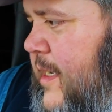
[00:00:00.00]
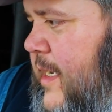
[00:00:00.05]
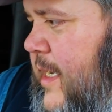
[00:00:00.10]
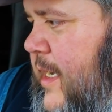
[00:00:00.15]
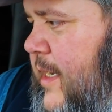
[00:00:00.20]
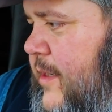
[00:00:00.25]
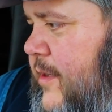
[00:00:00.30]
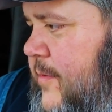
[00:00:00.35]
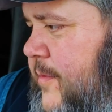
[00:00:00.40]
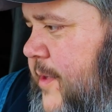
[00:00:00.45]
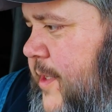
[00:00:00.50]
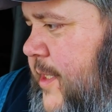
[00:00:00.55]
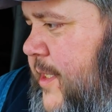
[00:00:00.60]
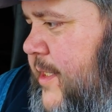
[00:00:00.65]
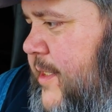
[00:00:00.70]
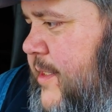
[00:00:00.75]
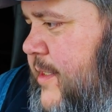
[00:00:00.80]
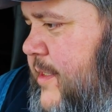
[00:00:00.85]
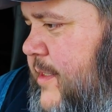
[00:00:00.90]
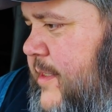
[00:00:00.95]
I don't know what it
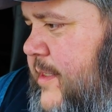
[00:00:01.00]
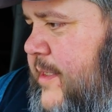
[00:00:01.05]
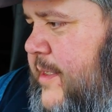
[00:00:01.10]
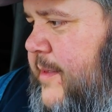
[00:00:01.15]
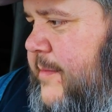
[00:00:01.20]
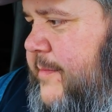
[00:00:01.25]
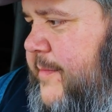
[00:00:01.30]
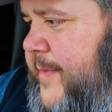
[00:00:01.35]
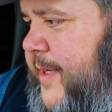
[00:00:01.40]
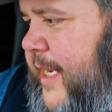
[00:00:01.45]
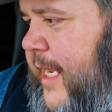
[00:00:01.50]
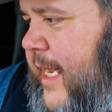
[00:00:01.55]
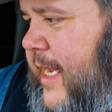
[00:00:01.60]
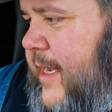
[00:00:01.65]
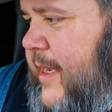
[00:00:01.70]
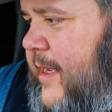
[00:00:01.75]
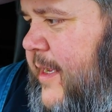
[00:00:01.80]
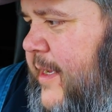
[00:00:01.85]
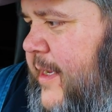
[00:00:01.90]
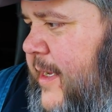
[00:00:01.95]
is. But
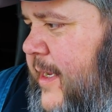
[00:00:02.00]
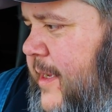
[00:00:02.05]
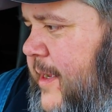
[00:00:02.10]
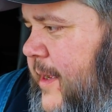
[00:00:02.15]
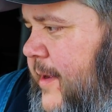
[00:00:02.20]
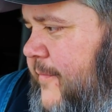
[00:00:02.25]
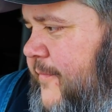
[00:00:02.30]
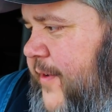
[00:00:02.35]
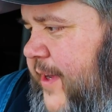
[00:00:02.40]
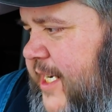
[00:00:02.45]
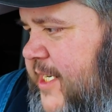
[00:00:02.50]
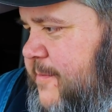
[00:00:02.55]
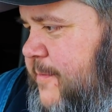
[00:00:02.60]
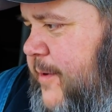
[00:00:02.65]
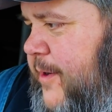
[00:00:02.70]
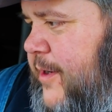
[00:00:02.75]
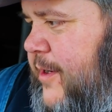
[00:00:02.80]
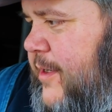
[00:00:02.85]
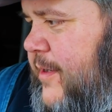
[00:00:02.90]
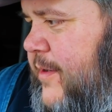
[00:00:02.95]
yeah,
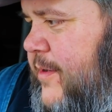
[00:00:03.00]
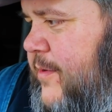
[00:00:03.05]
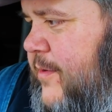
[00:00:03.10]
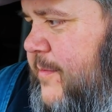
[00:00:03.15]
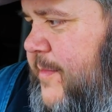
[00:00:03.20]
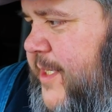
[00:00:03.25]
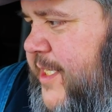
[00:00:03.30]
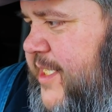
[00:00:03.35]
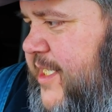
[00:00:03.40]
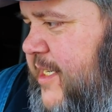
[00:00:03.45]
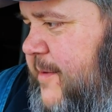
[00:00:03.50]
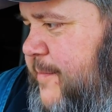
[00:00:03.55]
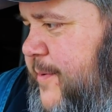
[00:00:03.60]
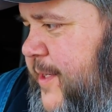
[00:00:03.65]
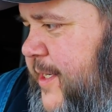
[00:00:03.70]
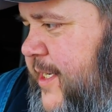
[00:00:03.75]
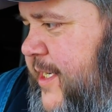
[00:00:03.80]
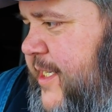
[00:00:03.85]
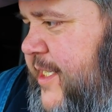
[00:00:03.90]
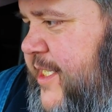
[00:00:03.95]
Vicksburg, Court,
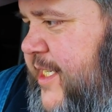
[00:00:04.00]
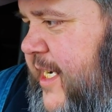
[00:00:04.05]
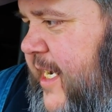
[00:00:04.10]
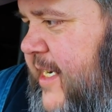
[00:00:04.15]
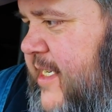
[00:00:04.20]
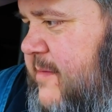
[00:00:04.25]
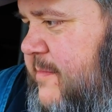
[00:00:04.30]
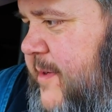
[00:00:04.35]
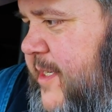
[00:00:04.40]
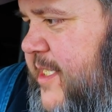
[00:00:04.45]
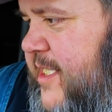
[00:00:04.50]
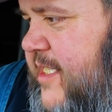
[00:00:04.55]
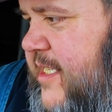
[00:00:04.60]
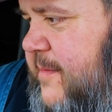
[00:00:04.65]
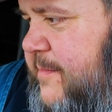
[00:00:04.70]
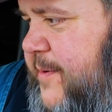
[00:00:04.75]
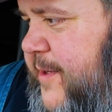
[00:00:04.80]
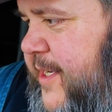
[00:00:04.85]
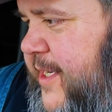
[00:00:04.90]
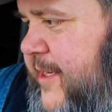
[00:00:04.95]
Mississippi, Jackson,
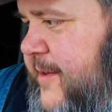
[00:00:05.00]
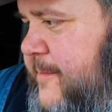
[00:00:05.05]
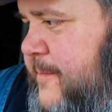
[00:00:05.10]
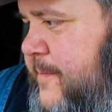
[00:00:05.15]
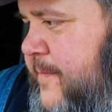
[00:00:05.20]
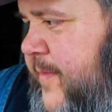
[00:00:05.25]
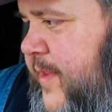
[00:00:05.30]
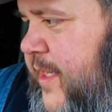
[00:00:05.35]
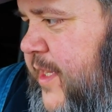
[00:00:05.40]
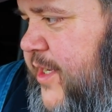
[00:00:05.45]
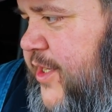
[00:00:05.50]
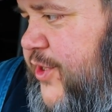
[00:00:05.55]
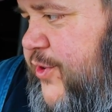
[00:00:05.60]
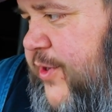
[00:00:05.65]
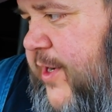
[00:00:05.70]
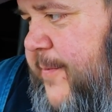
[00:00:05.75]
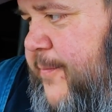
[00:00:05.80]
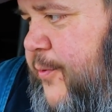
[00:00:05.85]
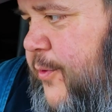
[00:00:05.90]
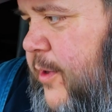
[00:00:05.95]
Mississippi,
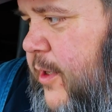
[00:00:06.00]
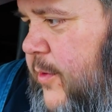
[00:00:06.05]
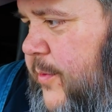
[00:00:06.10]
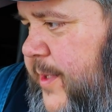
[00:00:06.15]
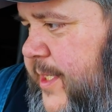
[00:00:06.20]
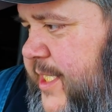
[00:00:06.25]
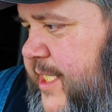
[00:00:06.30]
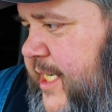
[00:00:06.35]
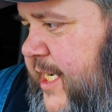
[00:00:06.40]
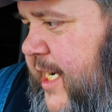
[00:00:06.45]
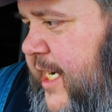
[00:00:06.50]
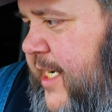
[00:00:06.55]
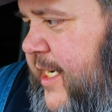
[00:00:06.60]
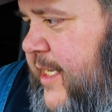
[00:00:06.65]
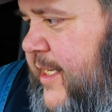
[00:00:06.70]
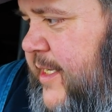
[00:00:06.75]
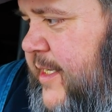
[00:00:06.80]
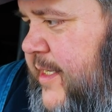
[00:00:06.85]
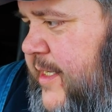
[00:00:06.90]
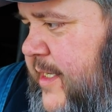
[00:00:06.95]
Shreveport,
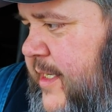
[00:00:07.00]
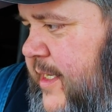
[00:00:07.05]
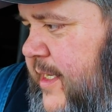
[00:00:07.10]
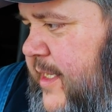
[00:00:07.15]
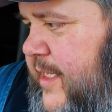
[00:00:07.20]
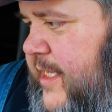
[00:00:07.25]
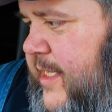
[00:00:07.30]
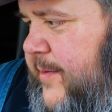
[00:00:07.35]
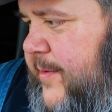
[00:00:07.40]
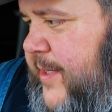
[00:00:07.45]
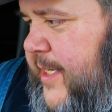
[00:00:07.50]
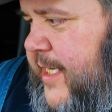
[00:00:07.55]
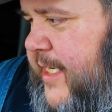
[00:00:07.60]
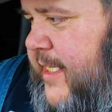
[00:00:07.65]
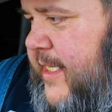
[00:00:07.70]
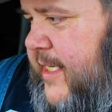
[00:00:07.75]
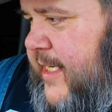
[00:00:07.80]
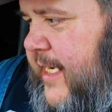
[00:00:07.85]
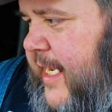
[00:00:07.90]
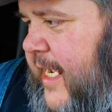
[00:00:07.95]
Louisiana, and we get
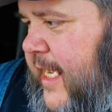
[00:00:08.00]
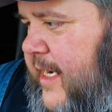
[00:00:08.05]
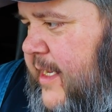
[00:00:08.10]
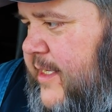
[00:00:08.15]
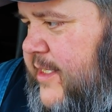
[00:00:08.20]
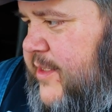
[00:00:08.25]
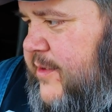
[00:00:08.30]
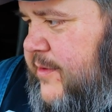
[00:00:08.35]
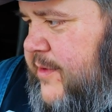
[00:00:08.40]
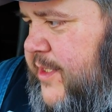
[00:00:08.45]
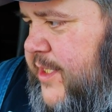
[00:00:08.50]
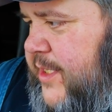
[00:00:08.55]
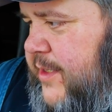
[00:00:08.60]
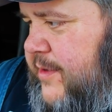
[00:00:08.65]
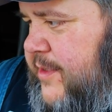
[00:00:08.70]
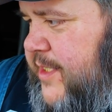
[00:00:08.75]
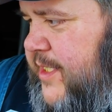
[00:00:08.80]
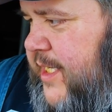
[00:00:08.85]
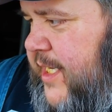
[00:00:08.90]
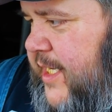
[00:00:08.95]
into Dallas on
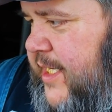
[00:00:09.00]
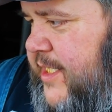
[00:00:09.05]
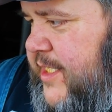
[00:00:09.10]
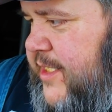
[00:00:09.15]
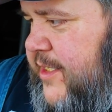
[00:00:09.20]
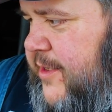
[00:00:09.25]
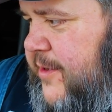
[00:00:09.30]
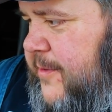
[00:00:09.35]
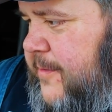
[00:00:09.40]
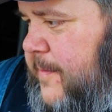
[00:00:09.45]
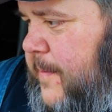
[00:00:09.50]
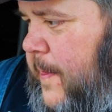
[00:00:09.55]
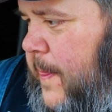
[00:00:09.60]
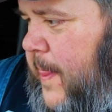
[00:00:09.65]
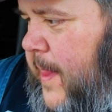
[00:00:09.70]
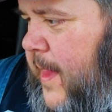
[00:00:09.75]
Tuesday. So,